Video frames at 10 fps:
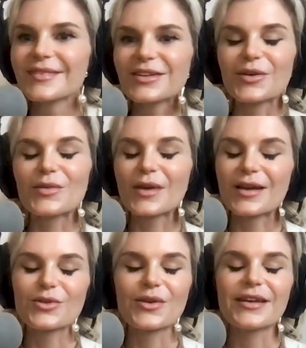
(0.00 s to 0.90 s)
doing what
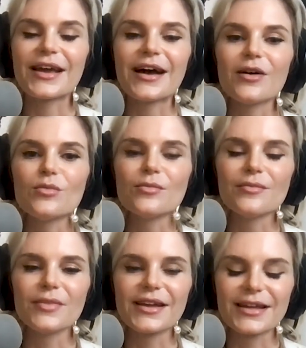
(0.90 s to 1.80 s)
I'm doing now,
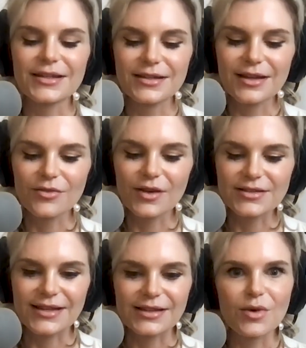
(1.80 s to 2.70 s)
but it
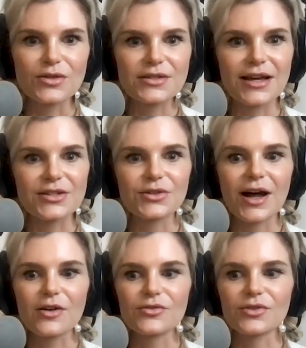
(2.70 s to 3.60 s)
feels like the most natural
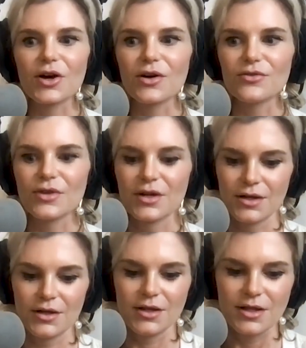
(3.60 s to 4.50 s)
outflow of
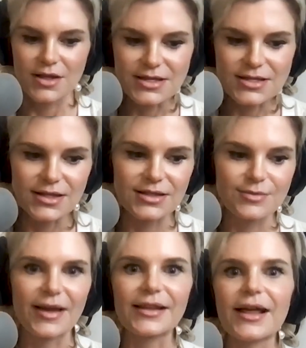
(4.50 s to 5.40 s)
this is
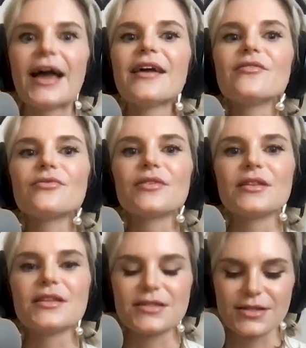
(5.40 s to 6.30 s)
my life,
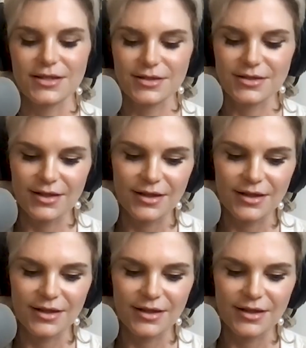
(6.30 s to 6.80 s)
and this is